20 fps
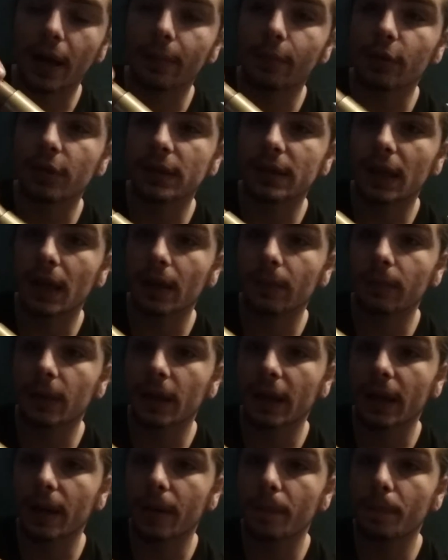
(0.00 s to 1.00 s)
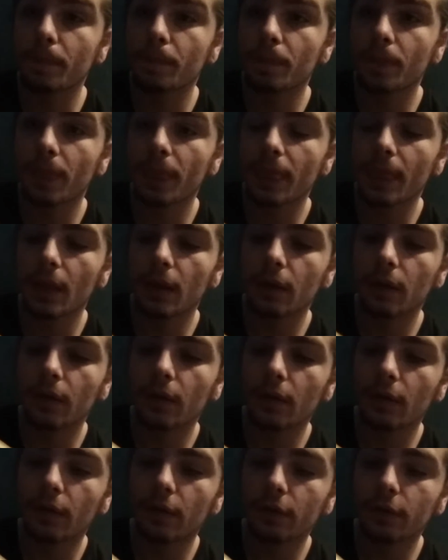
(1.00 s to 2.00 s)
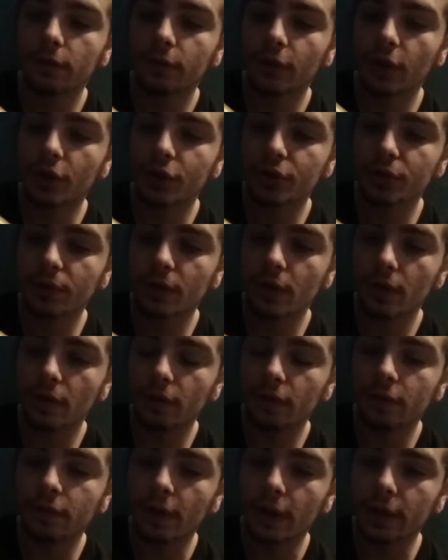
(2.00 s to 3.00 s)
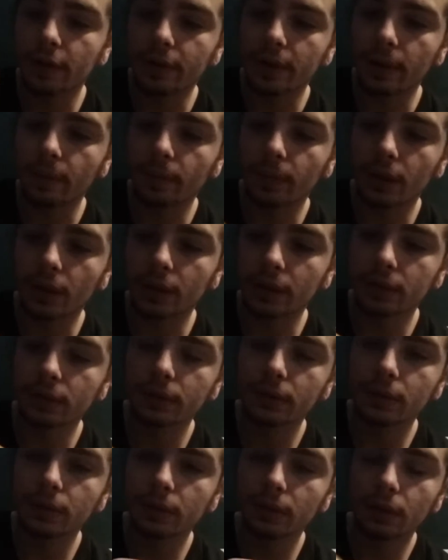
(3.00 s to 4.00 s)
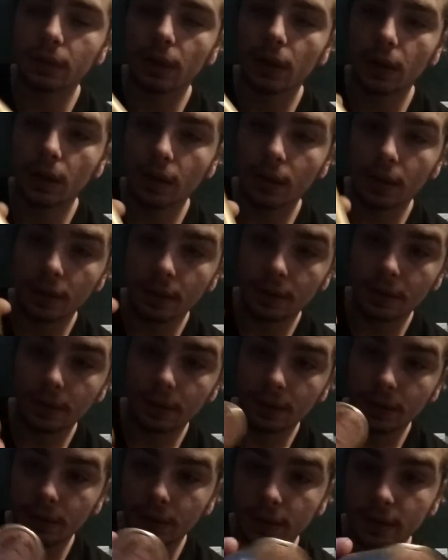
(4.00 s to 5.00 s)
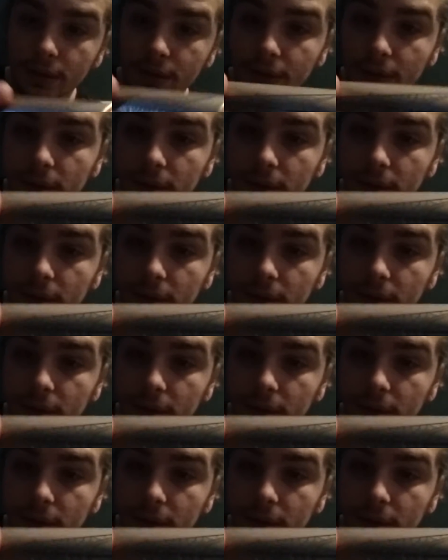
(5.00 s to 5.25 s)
Hybrid top cap. Flush firing button. As